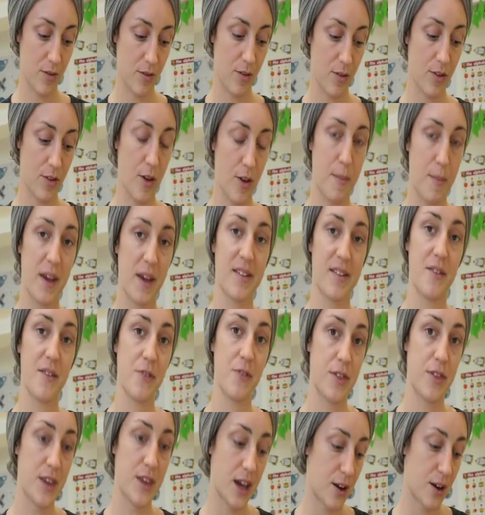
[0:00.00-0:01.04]
so it makes
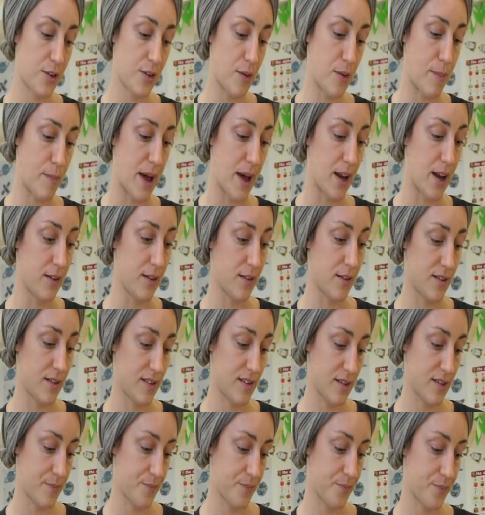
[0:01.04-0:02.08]
everything out of
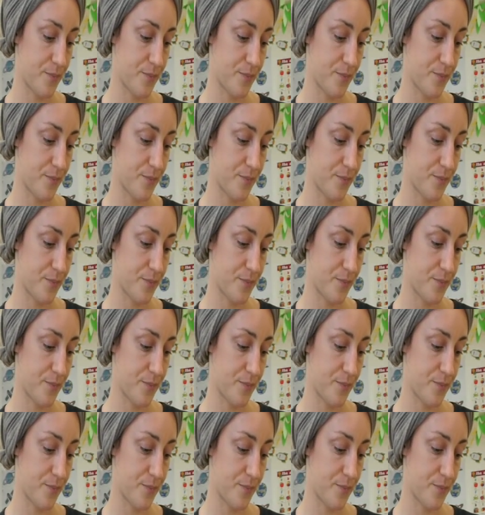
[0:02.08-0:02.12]
balance.